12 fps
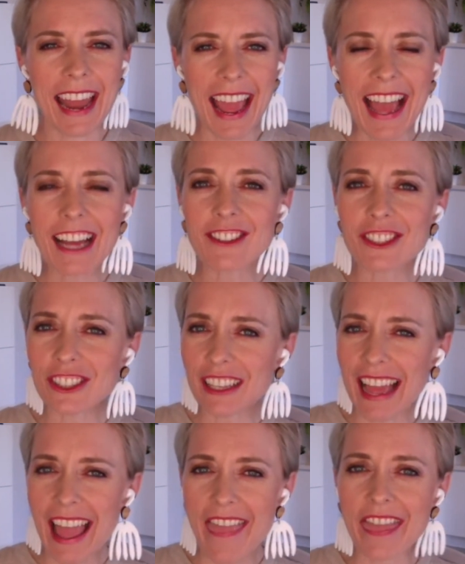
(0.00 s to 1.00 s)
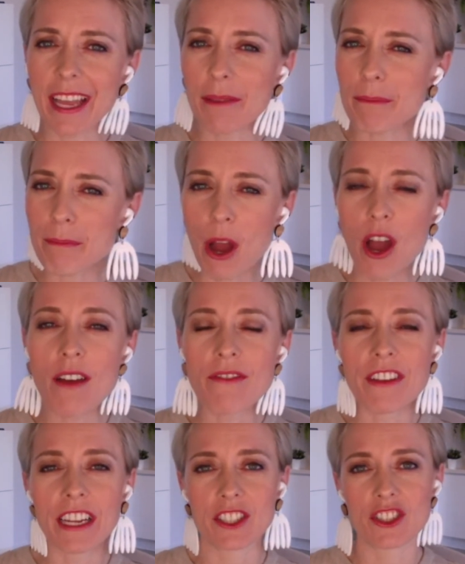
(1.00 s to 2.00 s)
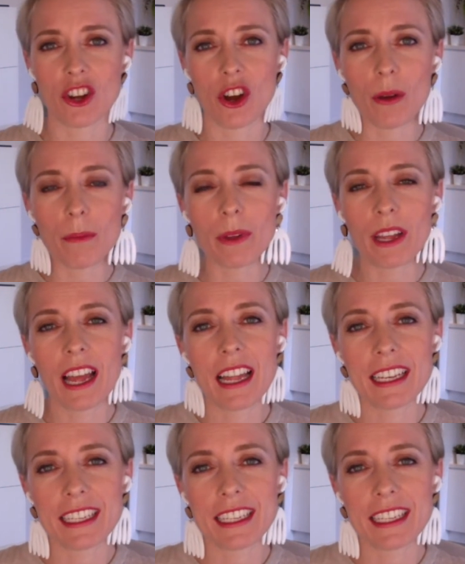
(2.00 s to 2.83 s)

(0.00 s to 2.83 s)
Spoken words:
and how to land that perfect job